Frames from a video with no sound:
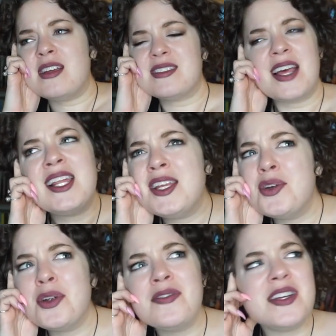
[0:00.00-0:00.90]
slightly
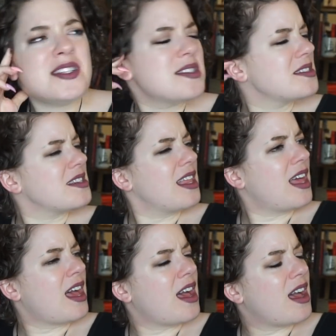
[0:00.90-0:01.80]
nervous.
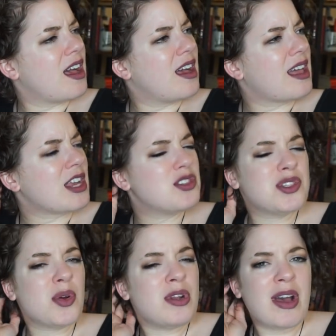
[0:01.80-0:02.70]
Uh, I just
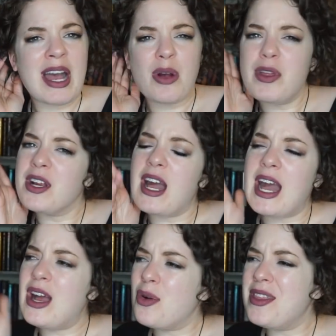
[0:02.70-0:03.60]
don't know how they're,
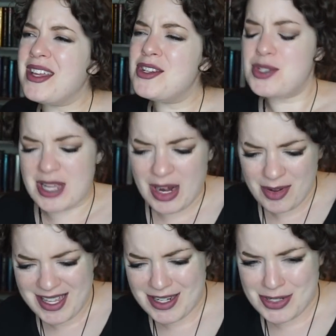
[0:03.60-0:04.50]
how are they gonna do, how are
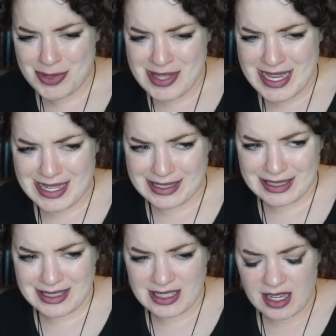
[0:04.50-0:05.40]
they gonna do
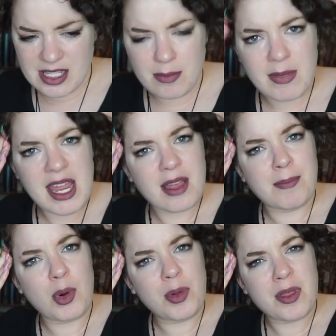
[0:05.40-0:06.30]
this? To make
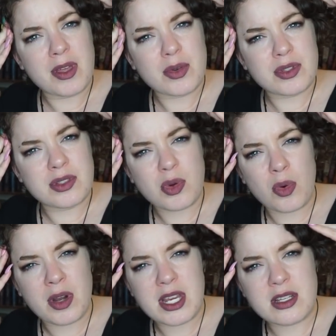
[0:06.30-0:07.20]
both of those
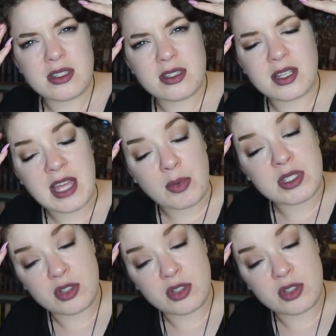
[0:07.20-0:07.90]
stories, because I was